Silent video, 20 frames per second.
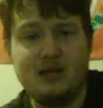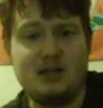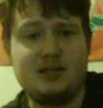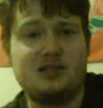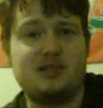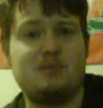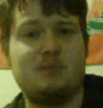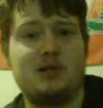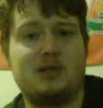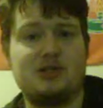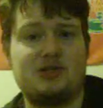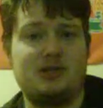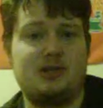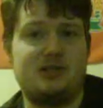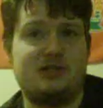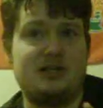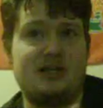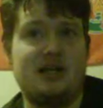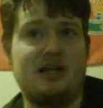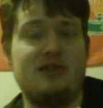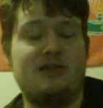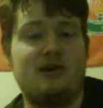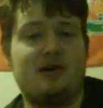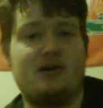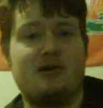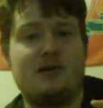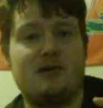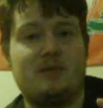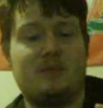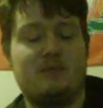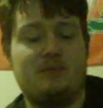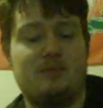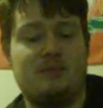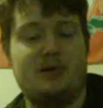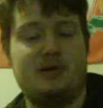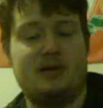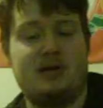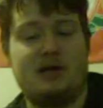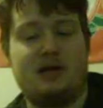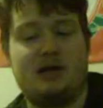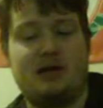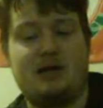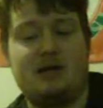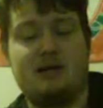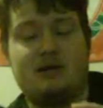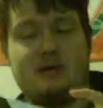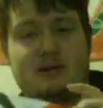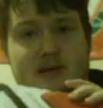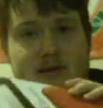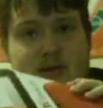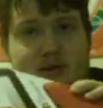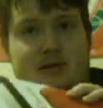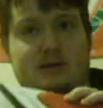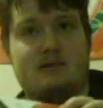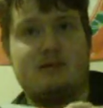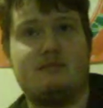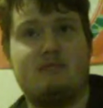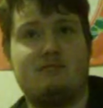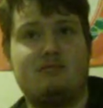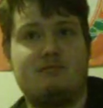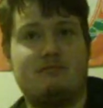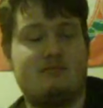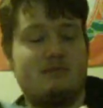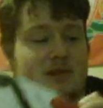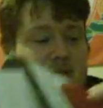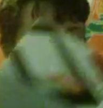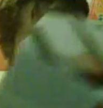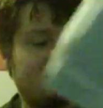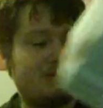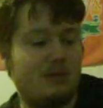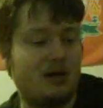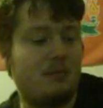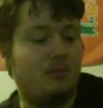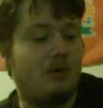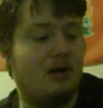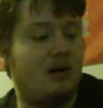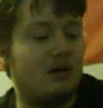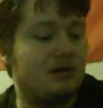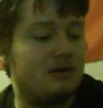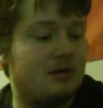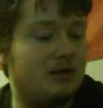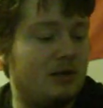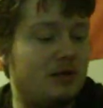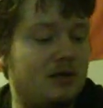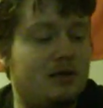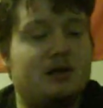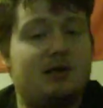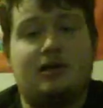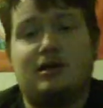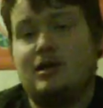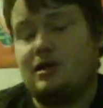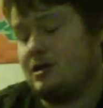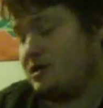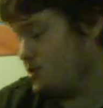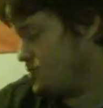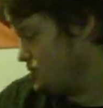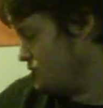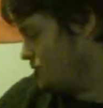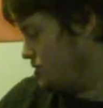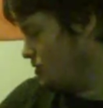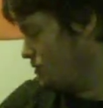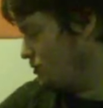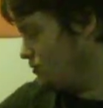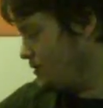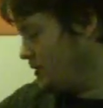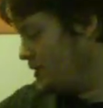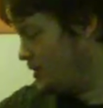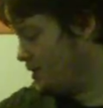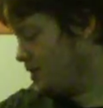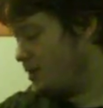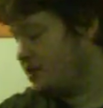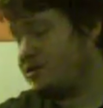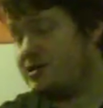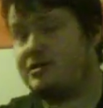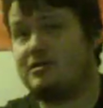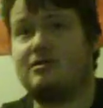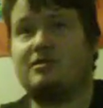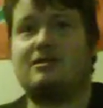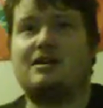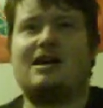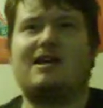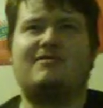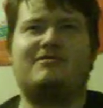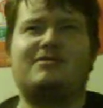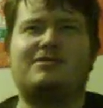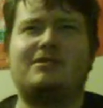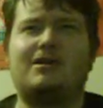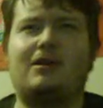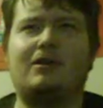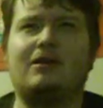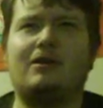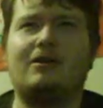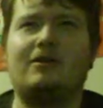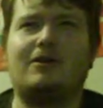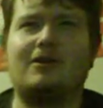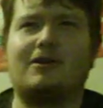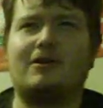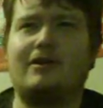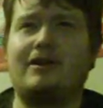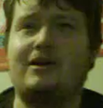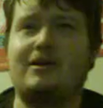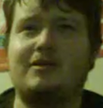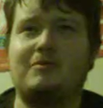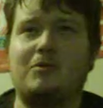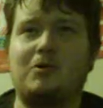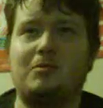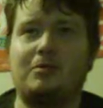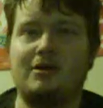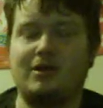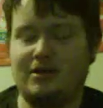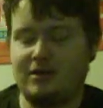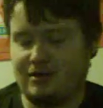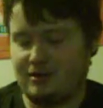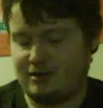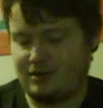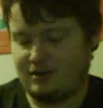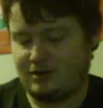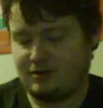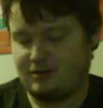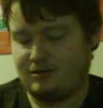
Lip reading: just make sure it's in there. But that's my box. I'll show you the 3DS. I have Zelda Ocarina at the moment in it.